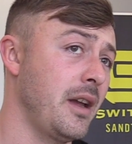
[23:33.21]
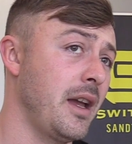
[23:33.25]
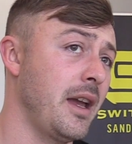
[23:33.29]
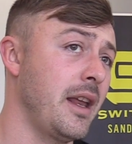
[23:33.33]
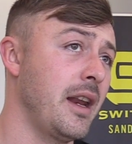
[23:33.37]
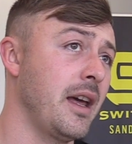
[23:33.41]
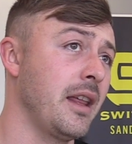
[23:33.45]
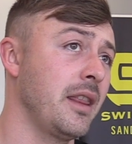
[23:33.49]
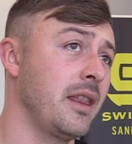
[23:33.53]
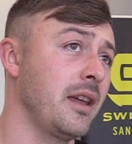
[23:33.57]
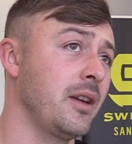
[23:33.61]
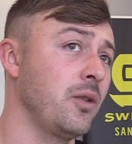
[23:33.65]

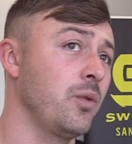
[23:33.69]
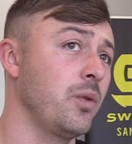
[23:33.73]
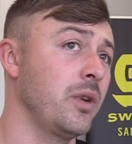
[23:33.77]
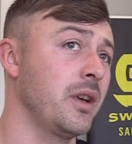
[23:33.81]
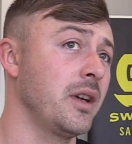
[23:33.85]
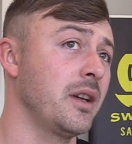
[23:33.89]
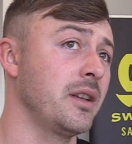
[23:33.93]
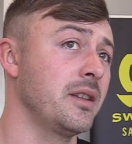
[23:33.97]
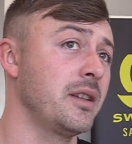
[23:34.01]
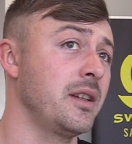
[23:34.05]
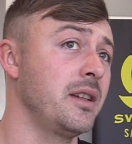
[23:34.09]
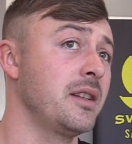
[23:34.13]
And I think we're
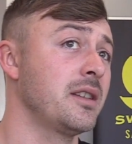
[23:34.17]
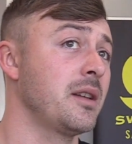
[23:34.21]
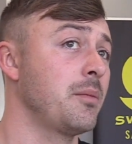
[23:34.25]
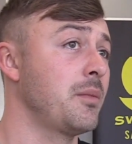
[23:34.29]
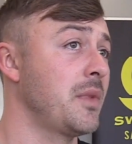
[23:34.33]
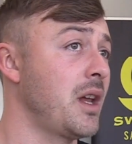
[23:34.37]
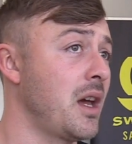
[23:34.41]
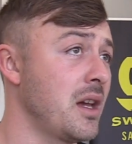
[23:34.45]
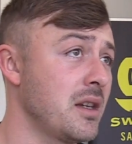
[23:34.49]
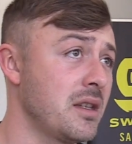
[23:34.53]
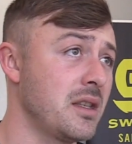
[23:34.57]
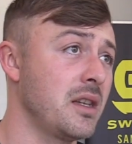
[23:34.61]
going to see some
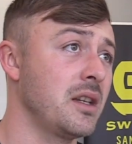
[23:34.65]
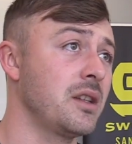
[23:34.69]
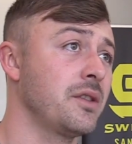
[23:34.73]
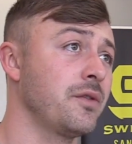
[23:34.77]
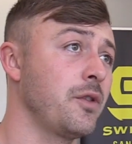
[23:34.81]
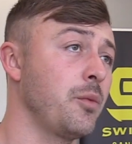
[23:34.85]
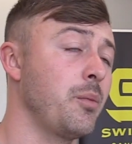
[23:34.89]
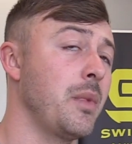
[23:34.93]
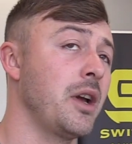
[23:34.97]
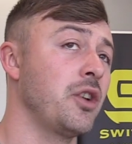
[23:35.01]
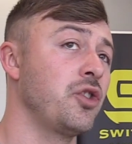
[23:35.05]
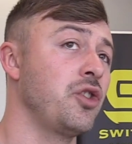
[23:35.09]
nice things
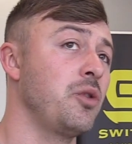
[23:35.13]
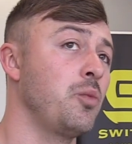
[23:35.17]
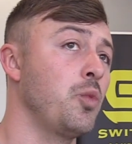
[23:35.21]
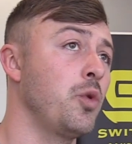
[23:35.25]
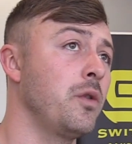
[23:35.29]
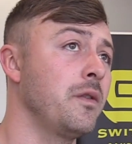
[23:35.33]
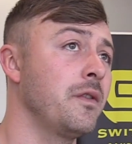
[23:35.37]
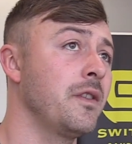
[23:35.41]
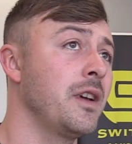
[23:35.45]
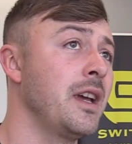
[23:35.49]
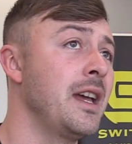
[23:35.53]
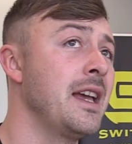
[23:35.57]
from
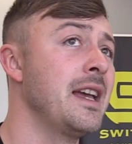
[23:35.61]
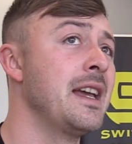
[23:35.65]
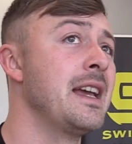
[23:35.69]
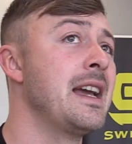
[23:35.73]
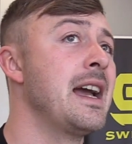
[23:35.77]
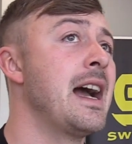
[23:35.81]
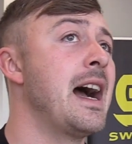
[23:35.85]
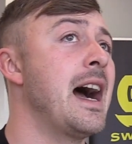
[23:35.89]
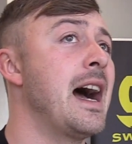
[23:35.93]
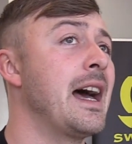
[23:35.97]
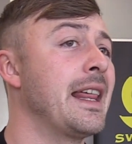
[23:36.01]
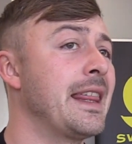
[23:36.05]
Majumov.
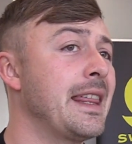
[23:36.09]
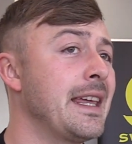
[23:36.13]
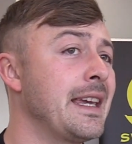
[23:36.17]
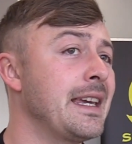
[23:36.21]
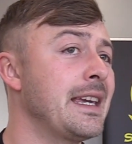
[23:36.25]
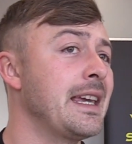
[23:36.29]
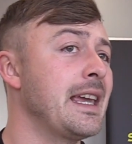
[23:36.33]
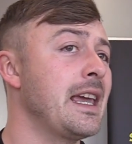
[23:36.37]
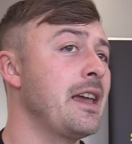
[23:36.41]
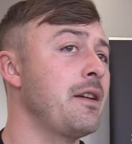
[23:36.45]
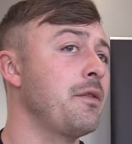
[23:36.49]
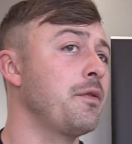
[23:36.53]
I
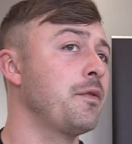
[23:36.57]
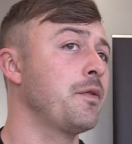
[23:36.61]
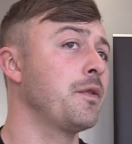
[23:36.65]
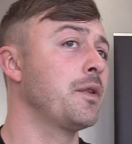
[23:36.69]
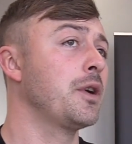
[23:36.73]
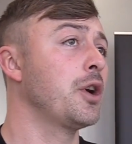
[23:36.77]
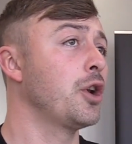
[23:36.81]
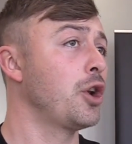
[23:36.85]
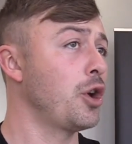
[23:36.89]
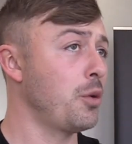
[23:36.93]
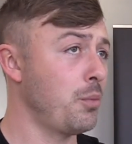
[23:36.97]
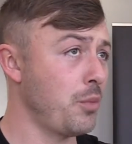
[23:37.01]
think if
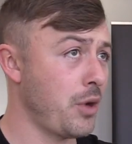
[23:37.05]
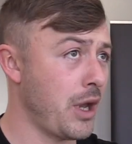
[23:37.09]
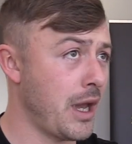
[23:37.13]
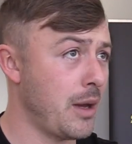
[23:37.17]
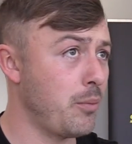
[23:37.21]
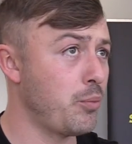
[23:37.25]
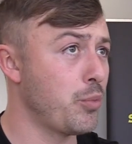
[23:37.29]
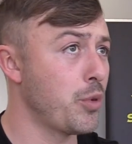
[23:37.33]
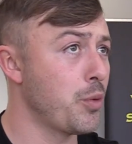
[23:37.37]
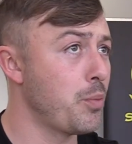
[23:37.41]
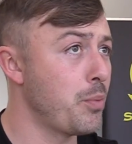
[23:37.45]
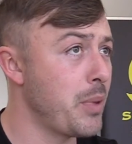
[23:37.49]
Colombo
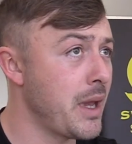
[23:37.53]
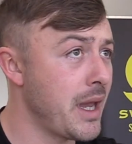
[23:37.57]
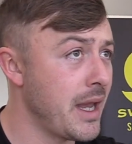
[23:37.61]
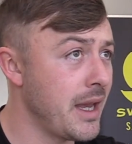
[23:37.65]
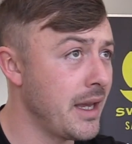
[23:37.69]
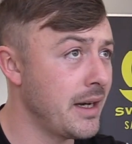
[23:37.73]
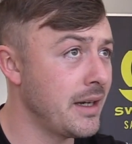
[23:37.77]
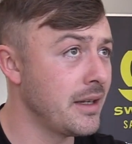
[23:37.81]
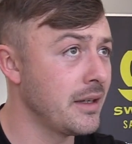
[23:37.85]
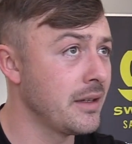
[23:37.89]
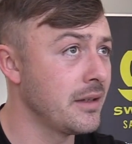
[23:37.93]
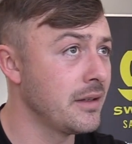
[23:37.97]
had
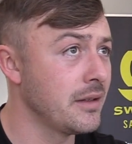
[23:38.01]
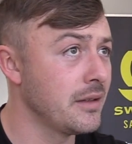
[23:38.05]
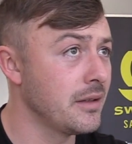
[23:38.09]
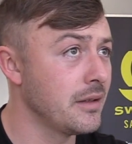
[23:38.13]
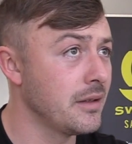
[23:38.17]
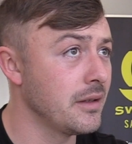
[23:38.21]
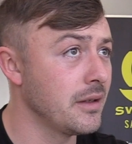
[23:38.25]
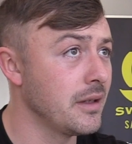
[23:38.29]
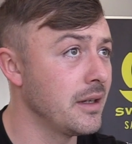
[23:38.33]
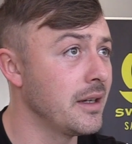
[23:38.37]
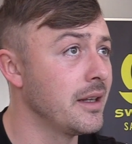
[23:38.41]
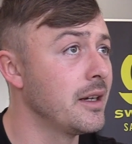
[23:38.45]
prepared
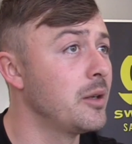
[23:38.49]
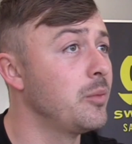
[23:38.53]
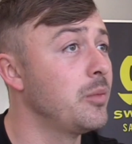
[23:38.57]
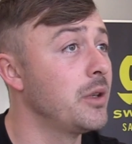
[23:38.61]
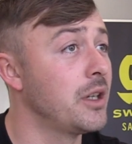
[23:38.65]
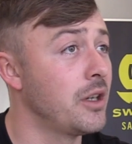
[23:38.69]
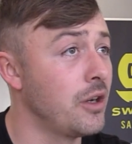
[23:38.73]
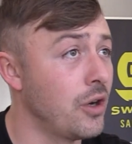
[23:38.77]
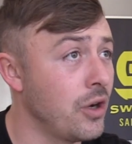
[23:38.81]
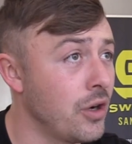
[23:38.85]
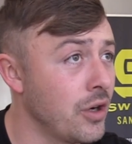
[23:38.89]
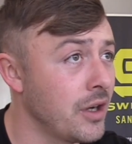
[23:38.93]
a little
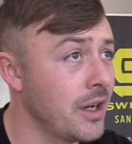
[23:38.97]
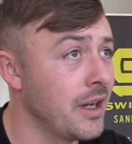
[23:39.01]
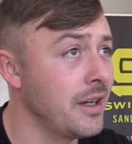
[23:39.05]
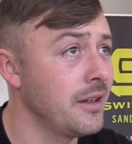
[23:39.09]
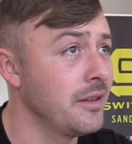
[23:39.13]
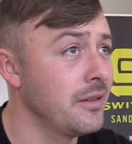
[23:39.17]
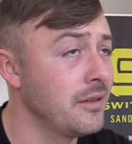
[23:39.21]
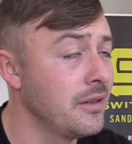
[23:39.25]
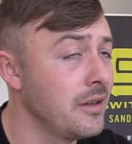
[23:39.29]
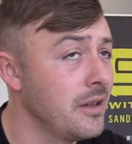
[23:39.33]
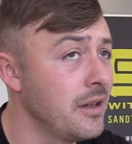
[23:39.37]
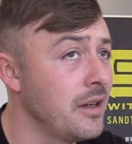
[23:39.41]
bit longer,
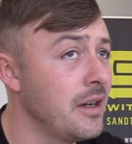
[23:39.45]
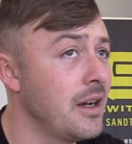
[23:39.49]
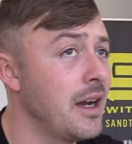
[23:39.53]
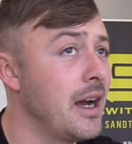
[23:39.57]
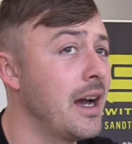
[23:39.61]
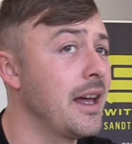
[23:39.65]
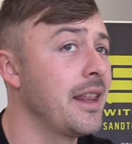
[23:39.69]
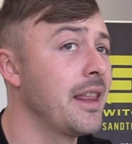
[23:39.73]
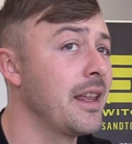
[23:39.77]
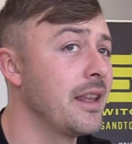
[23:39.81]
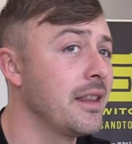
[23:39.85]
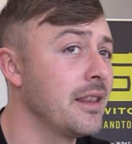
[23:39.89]

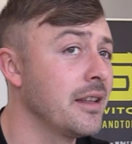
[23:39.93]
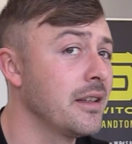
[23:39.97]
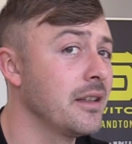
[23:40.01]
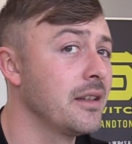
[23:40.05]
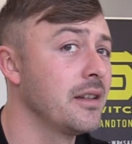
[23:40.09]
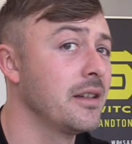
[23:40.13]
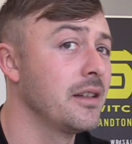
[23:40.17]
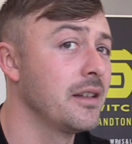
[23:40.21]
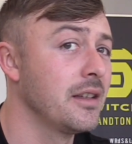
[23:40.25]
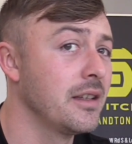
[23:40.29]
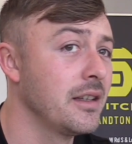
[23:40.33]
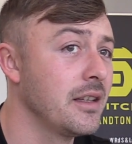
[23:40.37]
I
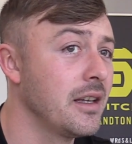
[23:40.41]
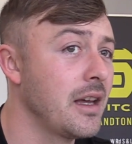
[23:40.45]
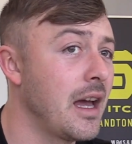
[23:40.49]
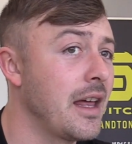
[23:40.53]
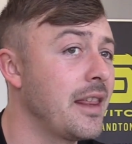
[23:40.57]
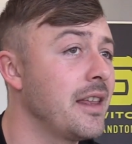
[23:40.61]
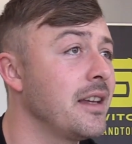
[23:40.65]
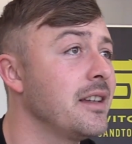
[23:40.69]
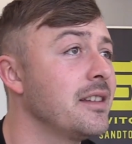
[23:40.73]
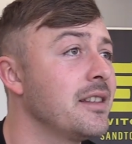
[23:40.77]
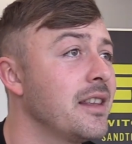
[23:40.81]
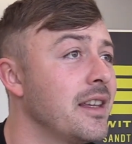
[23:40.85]

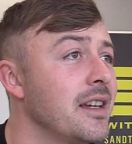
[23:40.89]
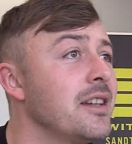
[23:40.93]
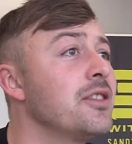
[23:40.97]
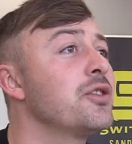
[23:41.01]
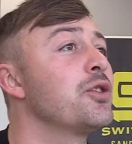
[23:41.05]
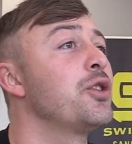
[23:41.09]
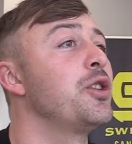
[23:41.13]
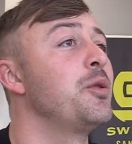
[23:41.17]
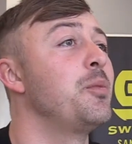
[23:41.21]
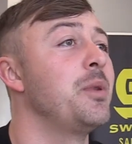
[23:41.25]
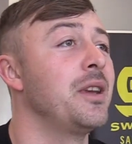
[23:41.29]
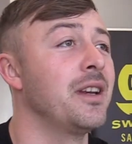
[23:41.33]
think things
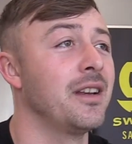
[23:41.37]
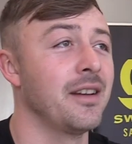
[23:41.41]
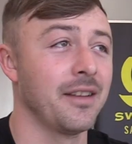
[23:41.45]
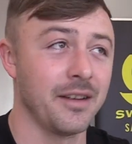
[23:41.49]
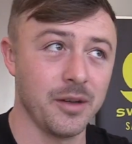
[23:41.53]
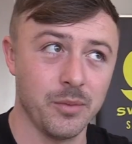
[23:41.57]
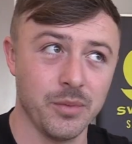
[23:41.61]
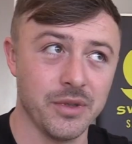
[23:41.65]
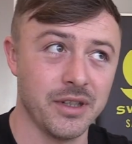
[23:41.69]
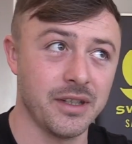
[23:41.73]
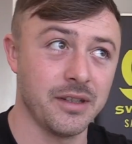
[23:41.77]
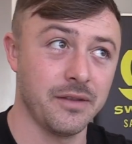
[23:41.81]
could have been a
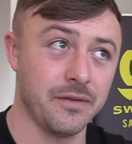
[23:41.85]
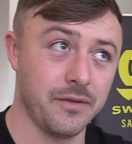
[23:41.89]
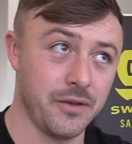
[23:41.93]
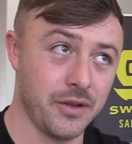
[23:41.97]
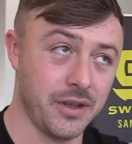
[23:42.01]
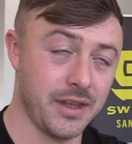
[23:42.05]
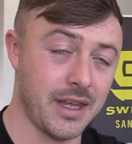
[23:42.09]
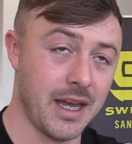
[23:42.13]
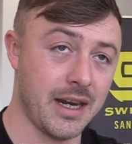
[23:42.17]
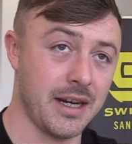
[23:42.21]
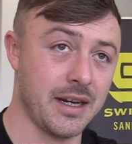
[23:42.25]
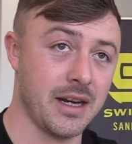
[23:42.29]
little bit
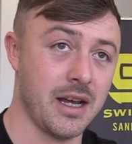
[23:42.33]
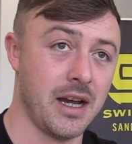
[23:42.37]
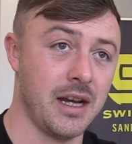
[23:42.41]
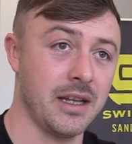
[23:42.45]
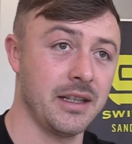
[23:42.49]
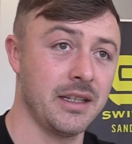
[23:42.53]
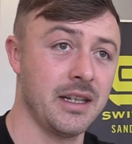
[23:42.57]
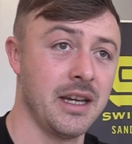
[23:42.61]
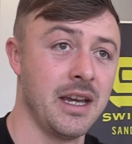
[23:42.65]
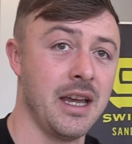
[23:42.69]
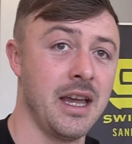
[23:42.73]
different that night.